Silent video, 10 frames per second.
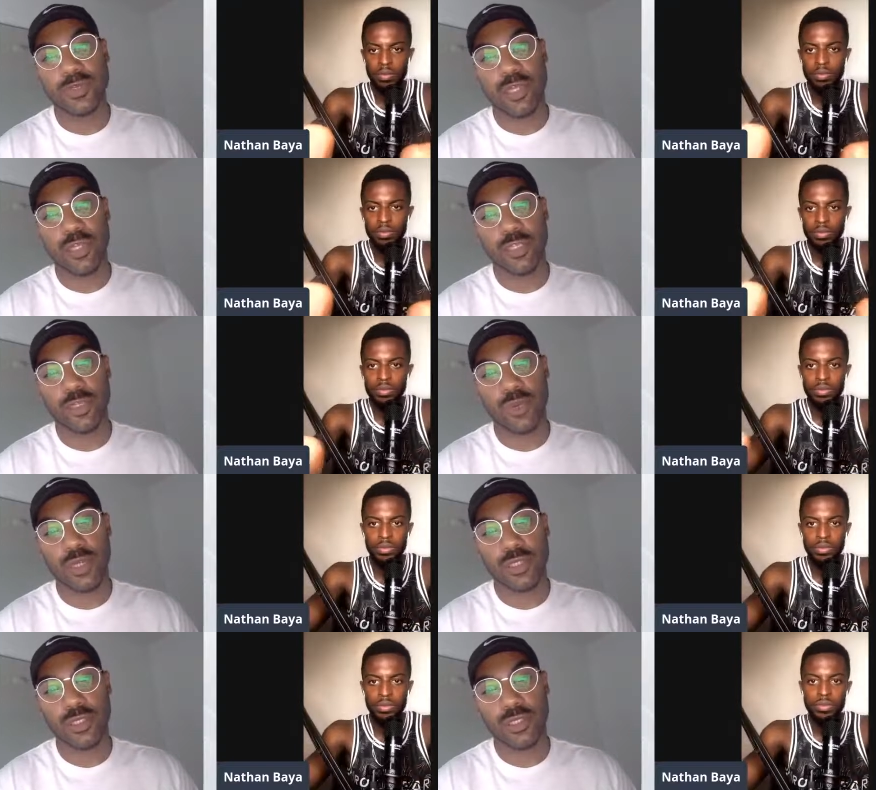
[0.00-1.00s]
Speaker 1: as much as you
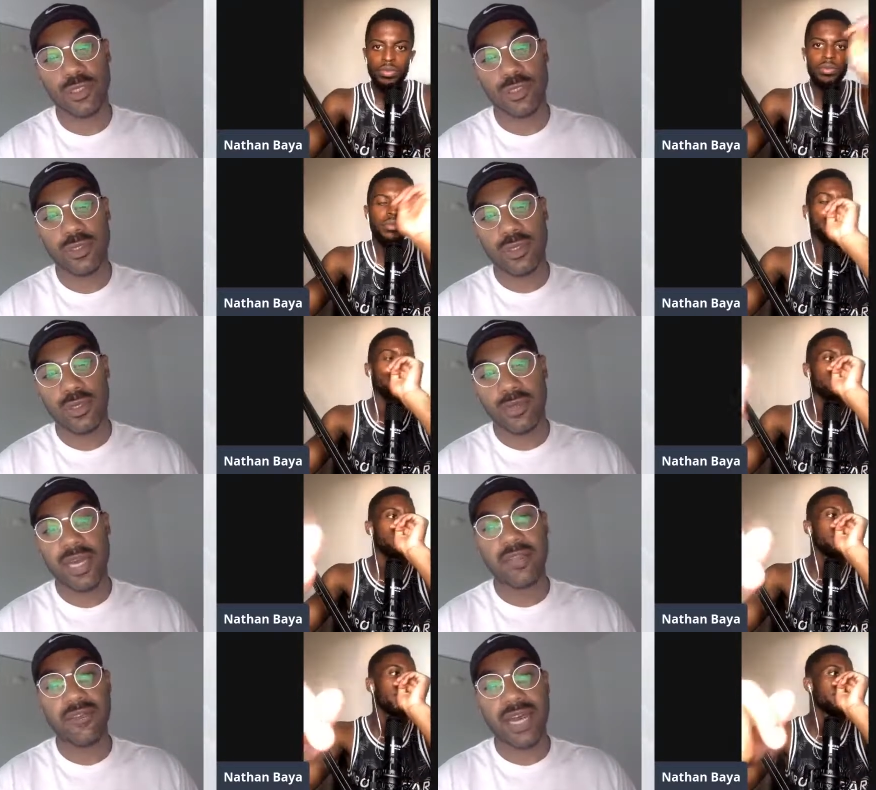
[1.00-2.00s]
want to. My
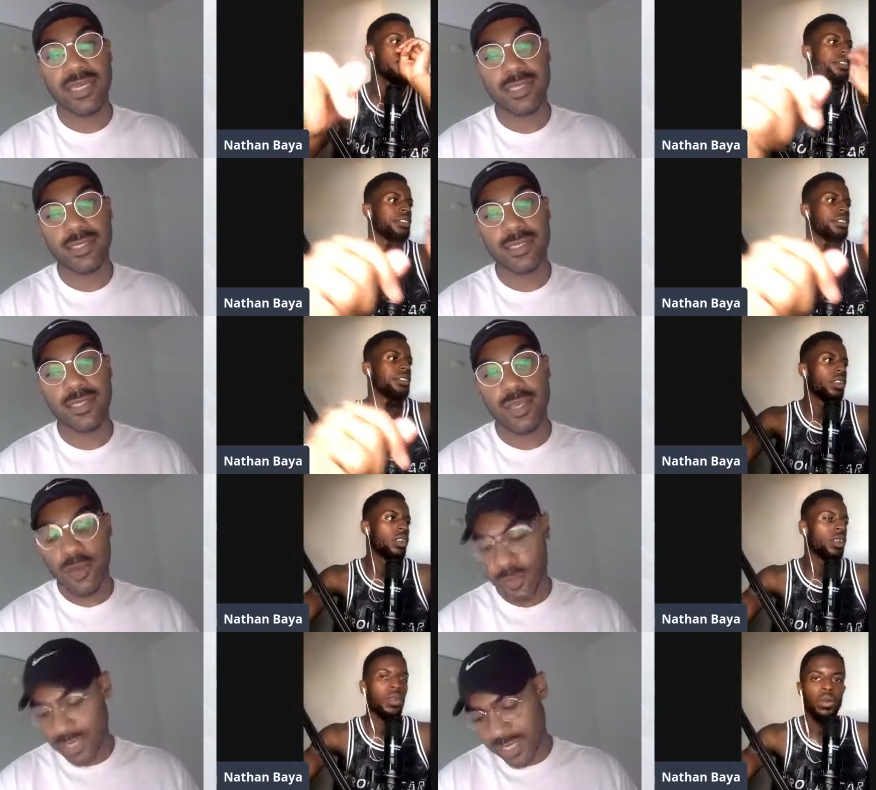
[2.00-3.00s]
advice,
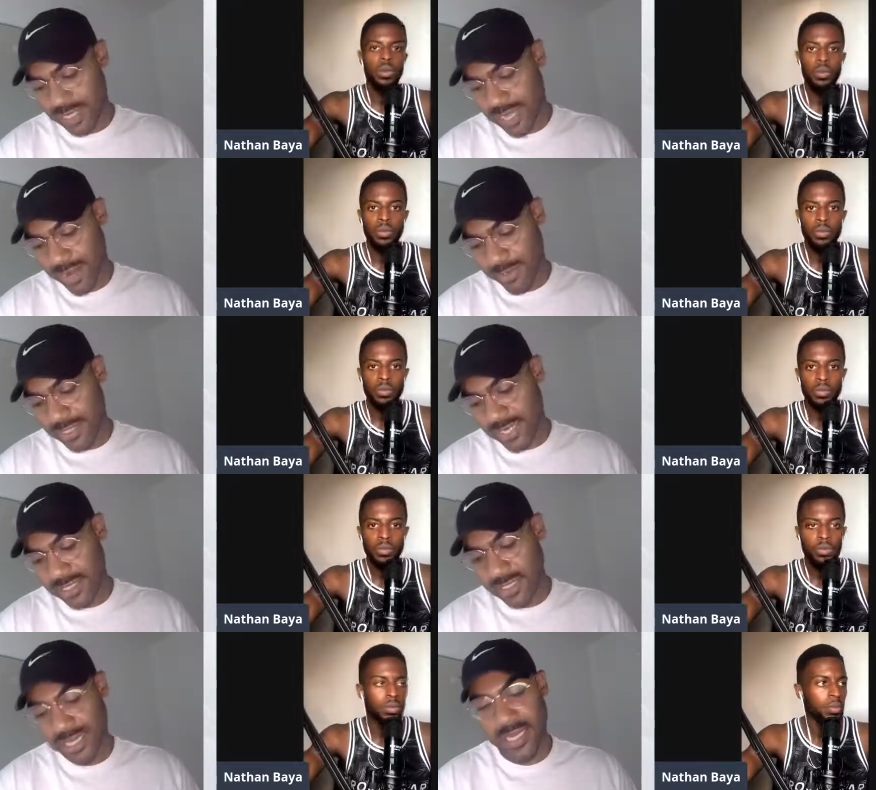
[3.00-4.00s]
one thing that I would say
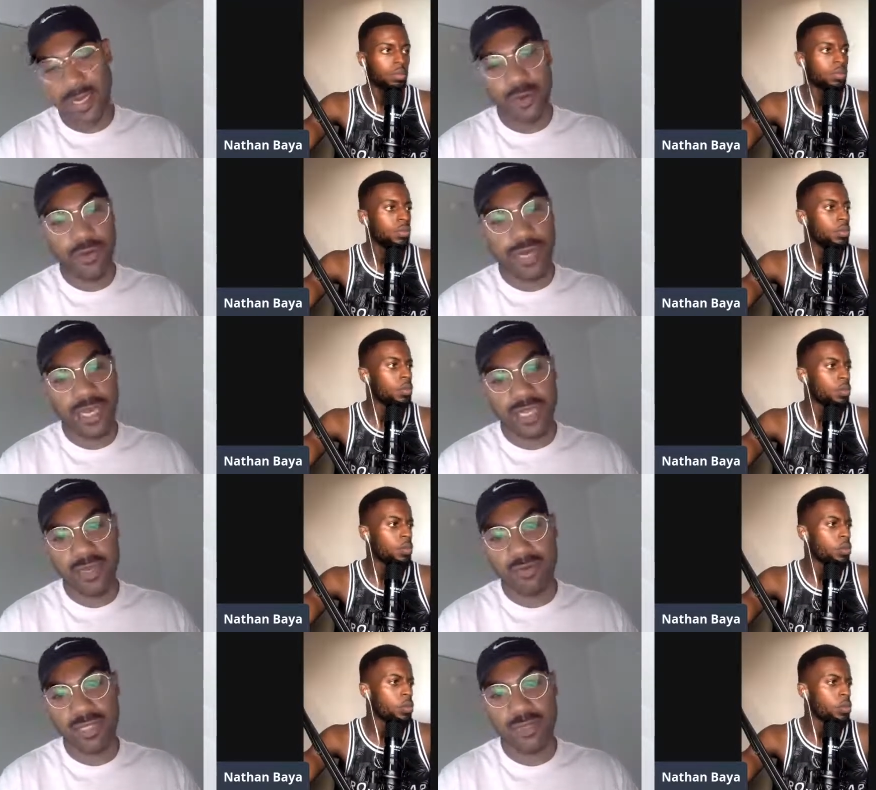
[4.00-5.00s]
to like young
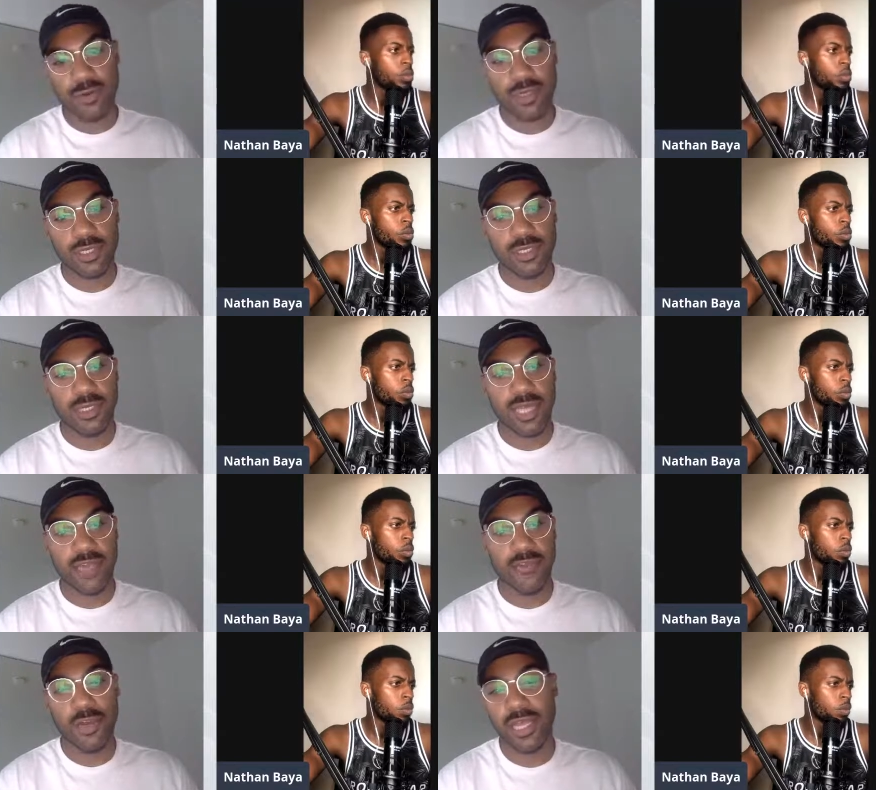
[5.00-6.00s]
creatives in order to like,
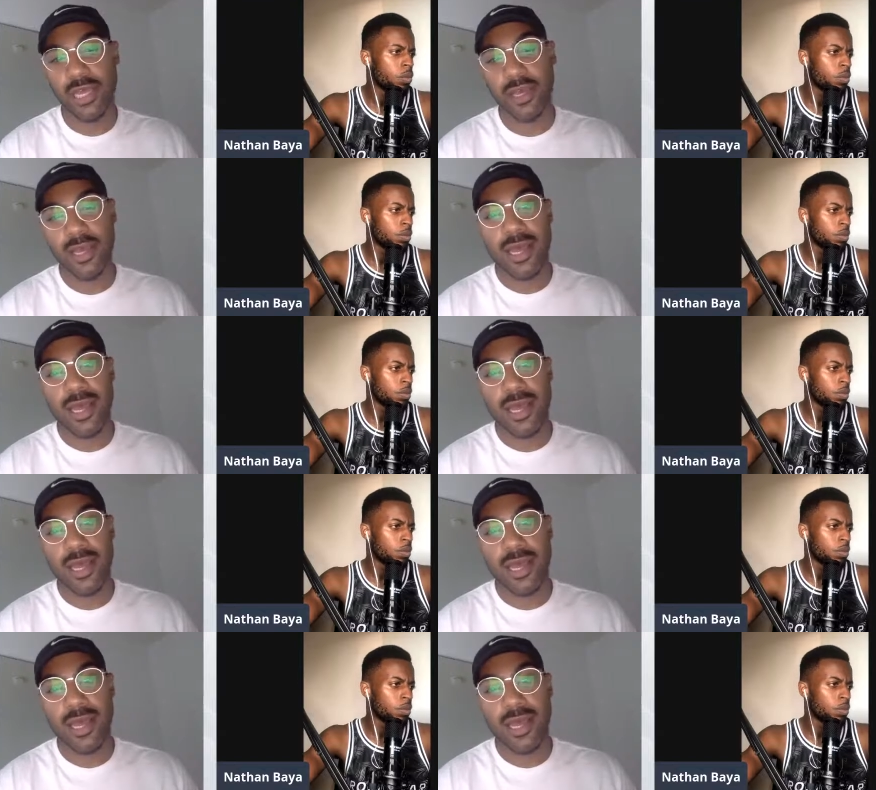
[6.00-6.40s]
if you're like,